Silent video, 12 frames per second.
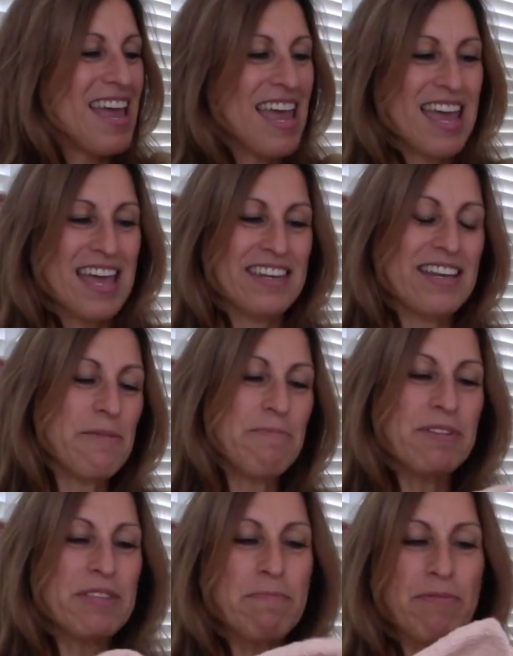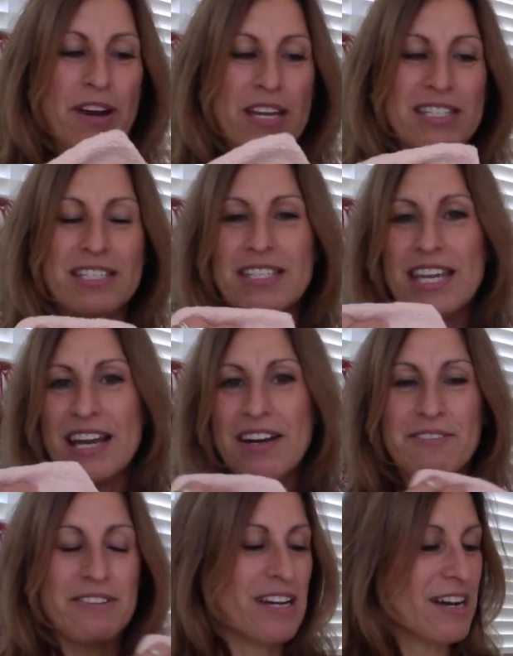And I'll put the price
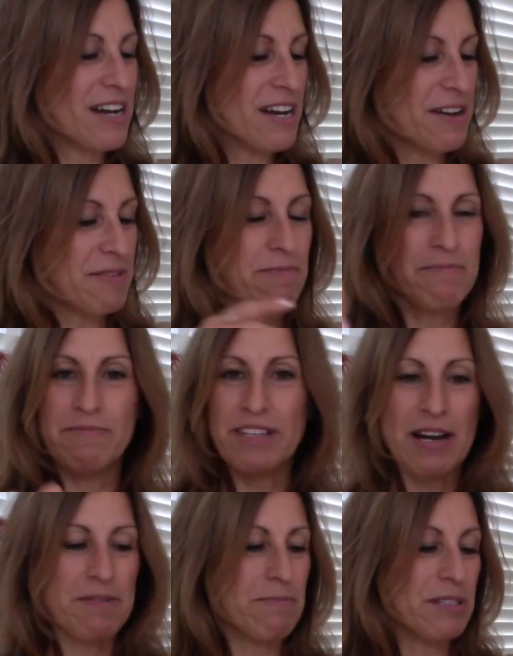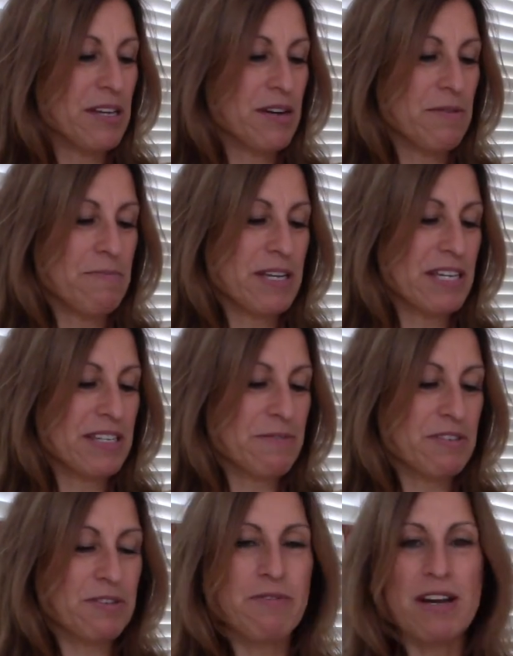down um, down below because it
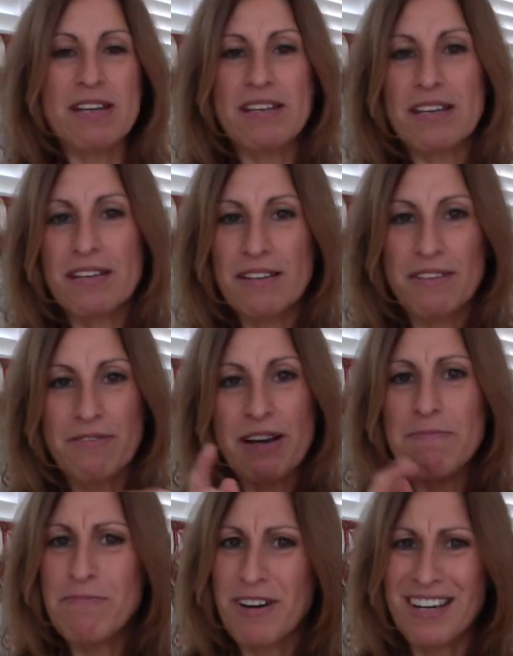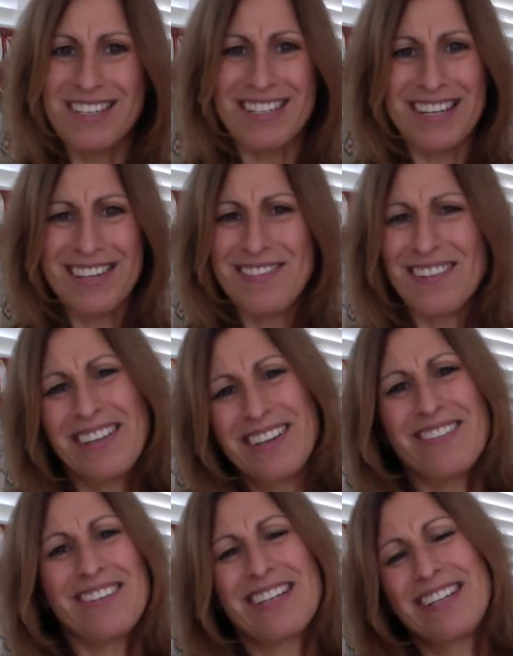was quite quite pricey. You
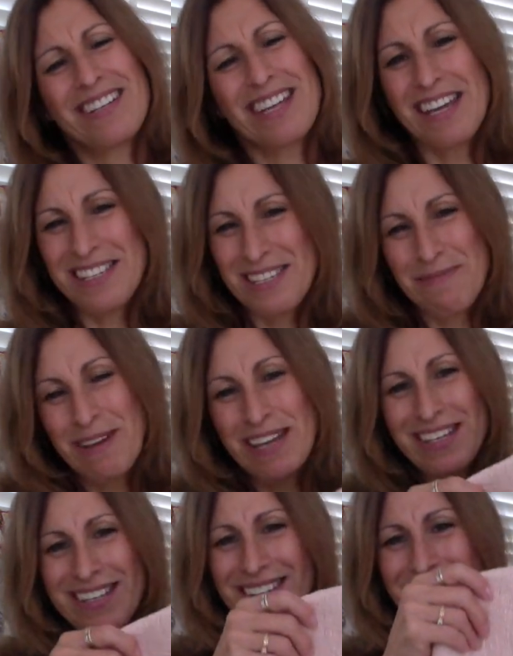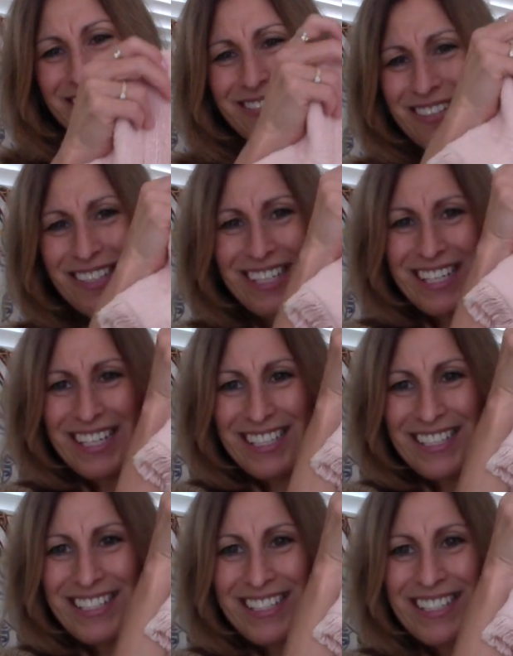know, Kate Spade usually
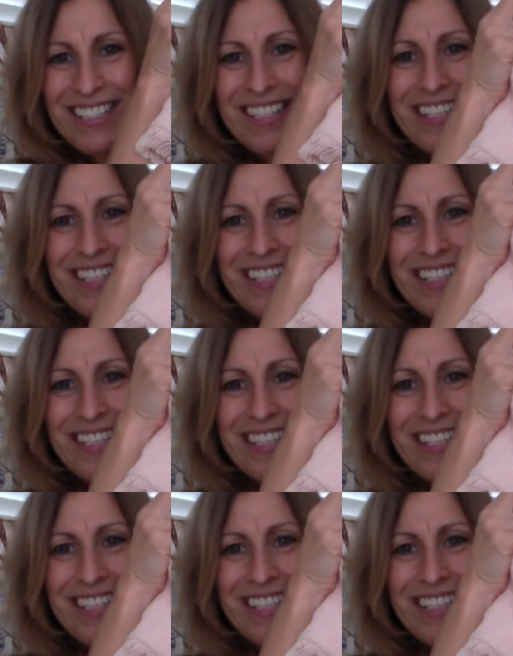is.